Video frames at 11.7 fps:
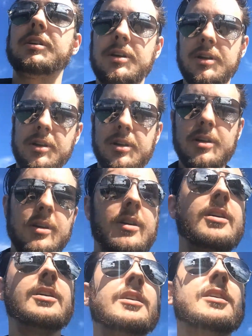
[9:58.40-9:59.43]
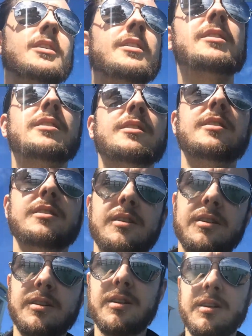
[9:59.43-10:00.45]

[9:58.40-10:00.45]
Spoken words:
one so you can destroy that subscribe